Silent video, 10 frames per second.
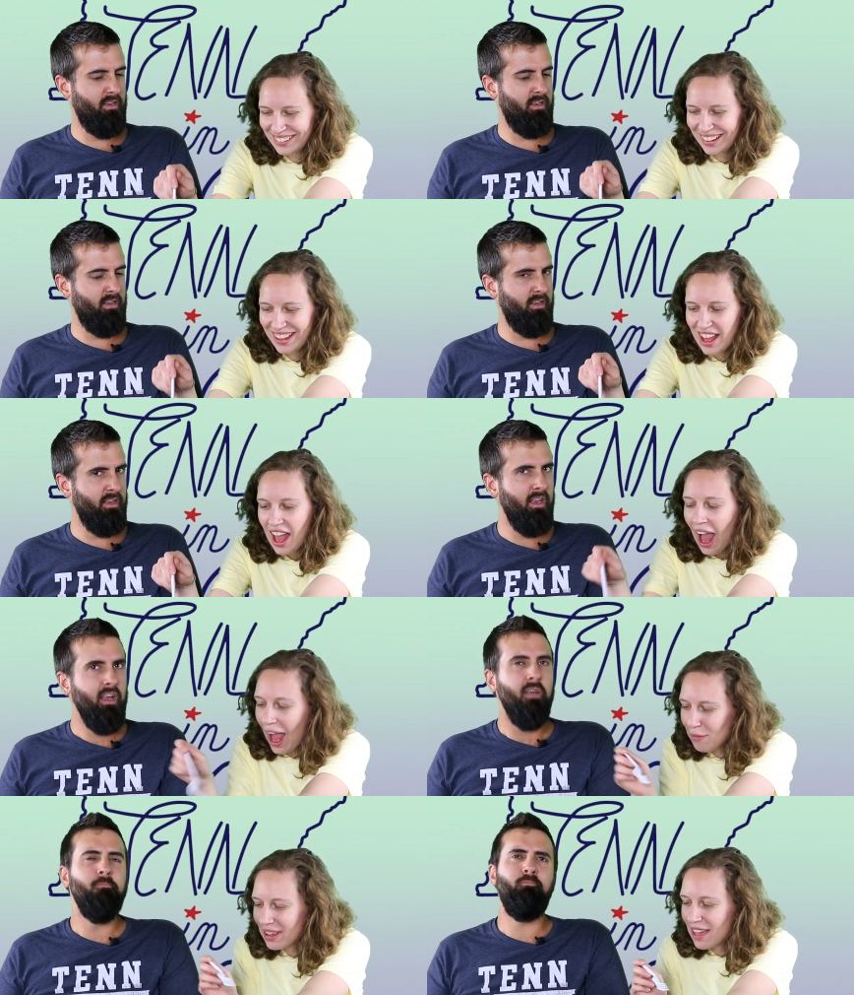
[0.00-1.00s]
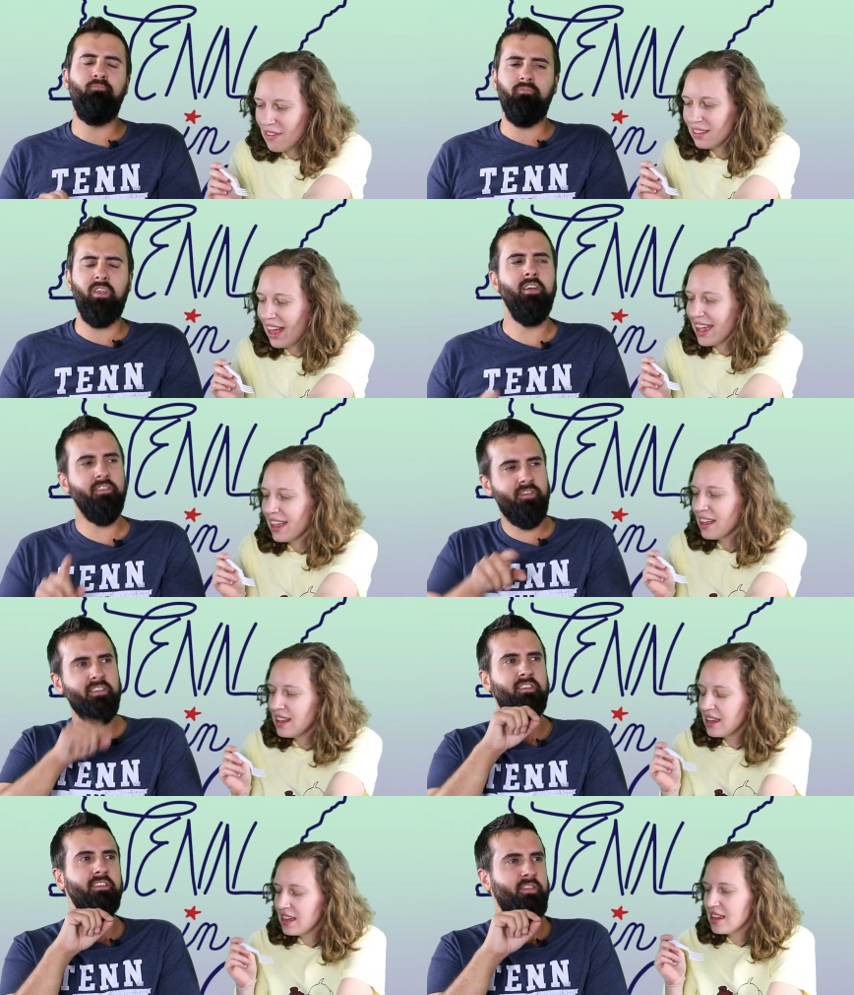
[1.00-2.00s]
Speaker 1: I would give it like...
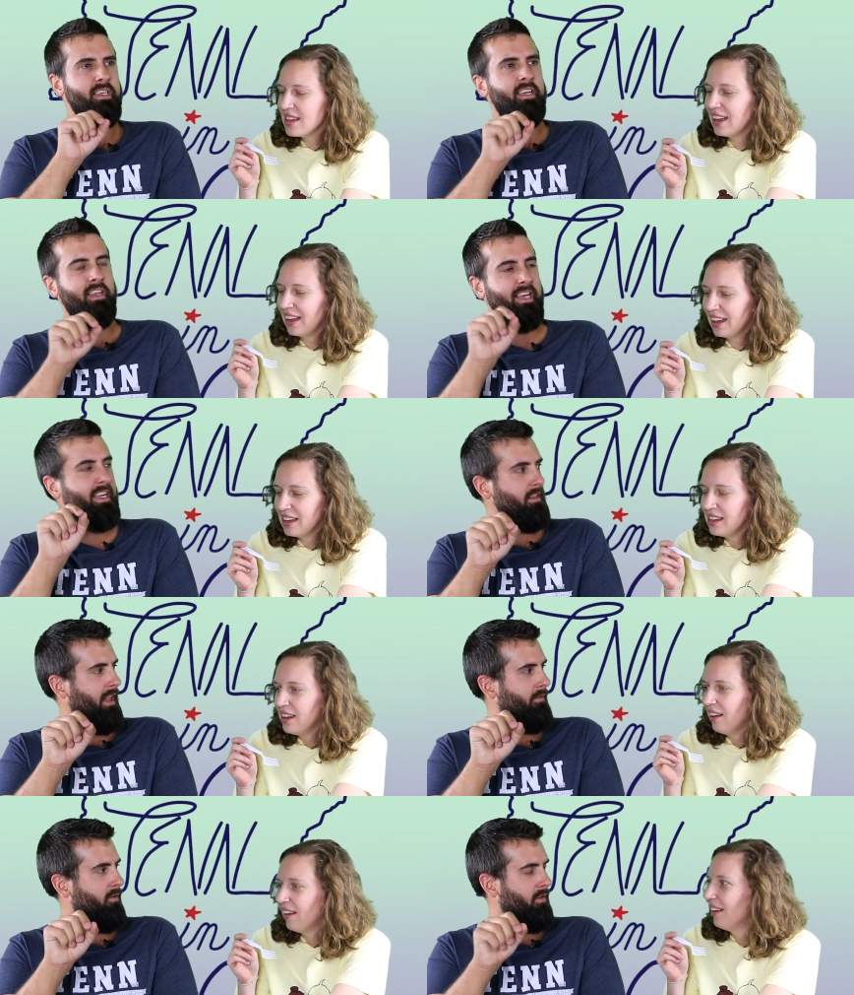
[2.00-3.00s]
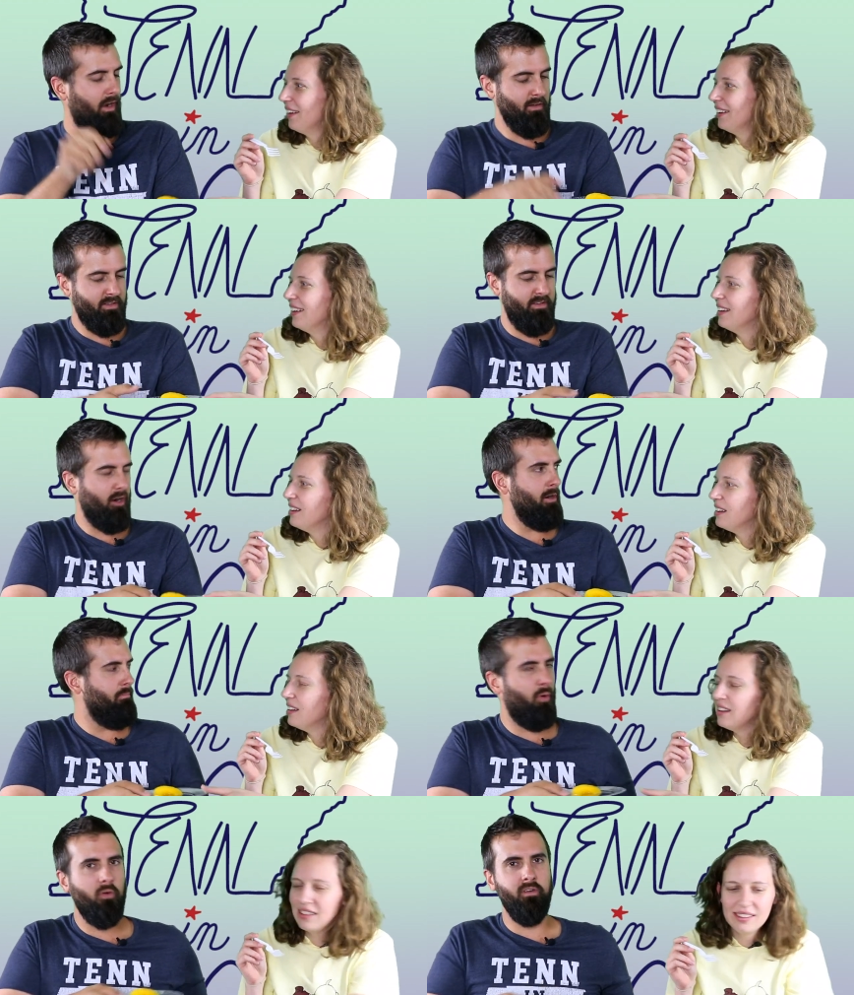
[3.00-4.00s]
Consistency and heat level are, are
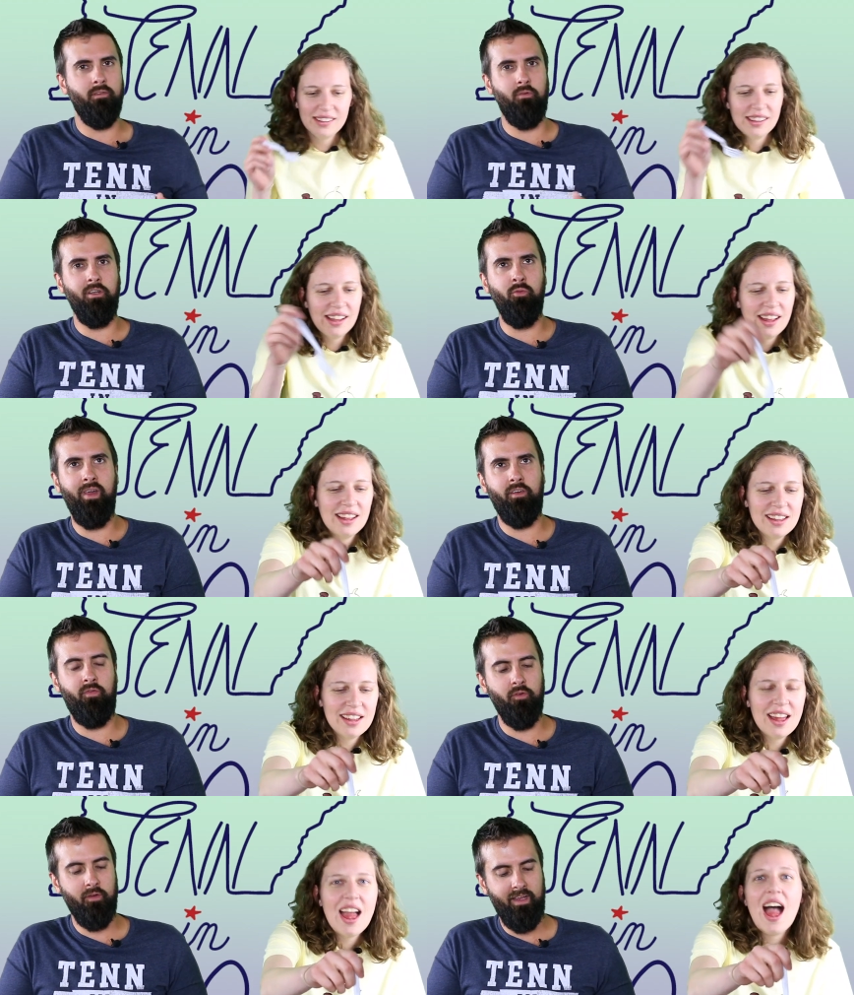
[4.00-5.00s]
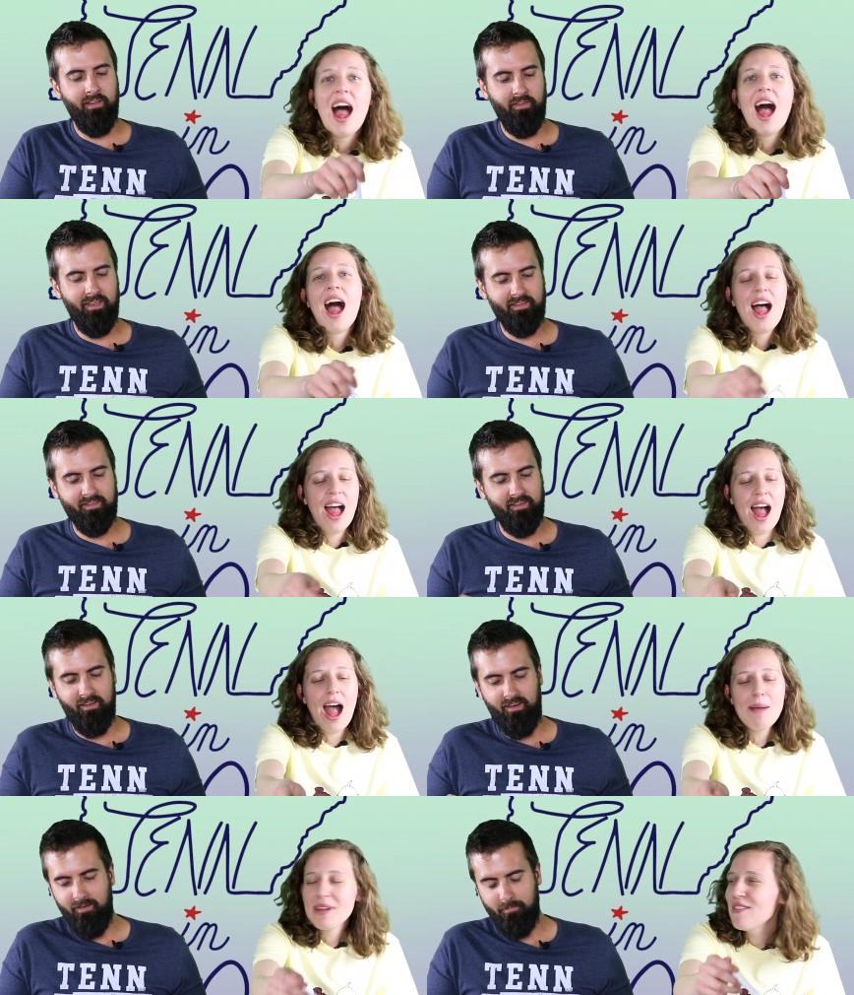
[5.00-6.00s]
important when you make food, and this...
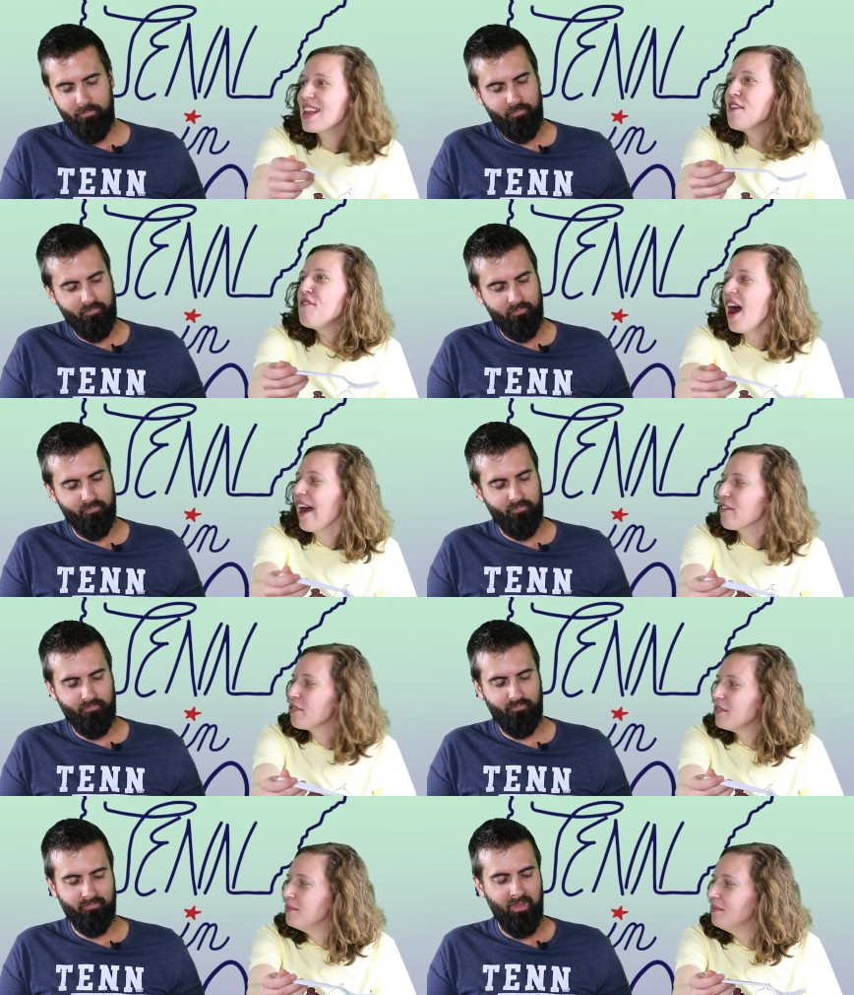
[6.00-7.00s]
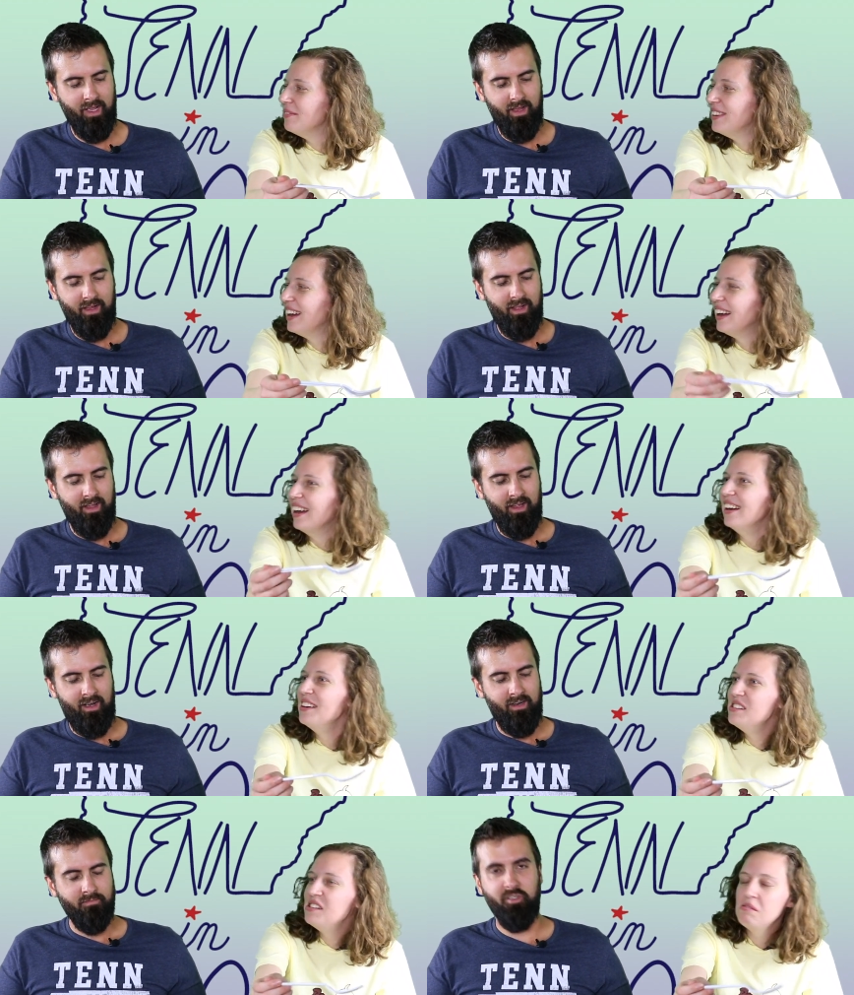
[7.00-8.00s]
I'm
Speaker 2: giving it a five.
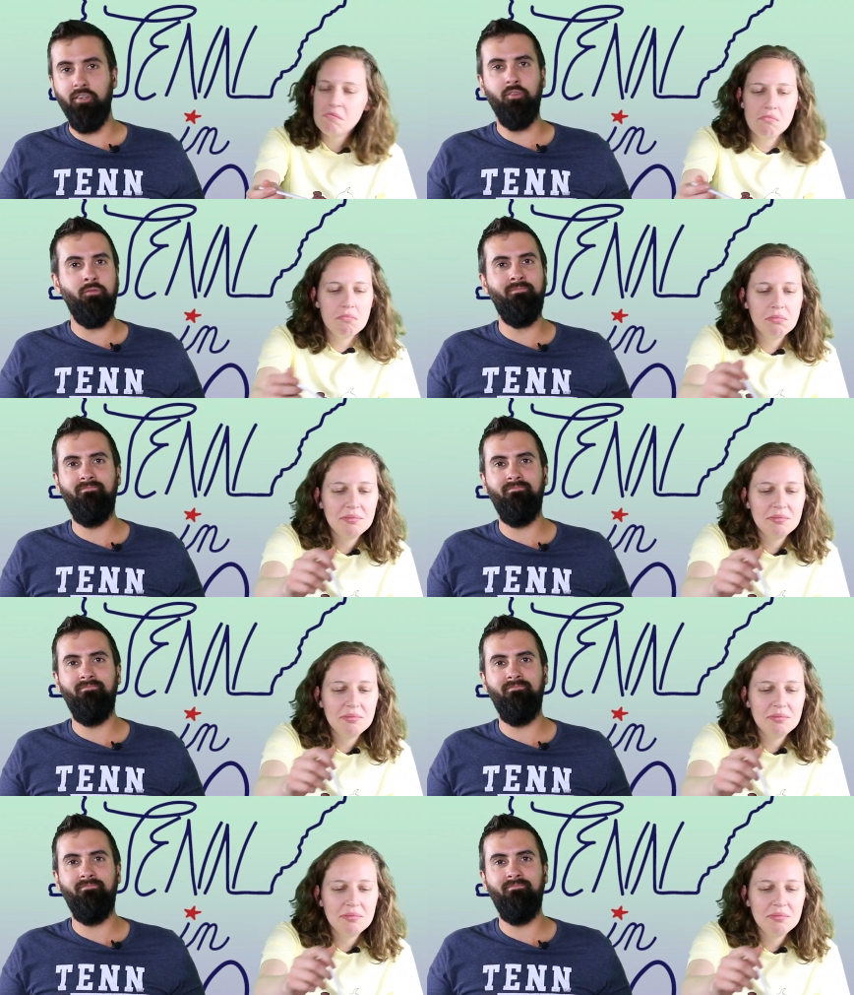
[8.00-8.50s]
Speaker 1: Two.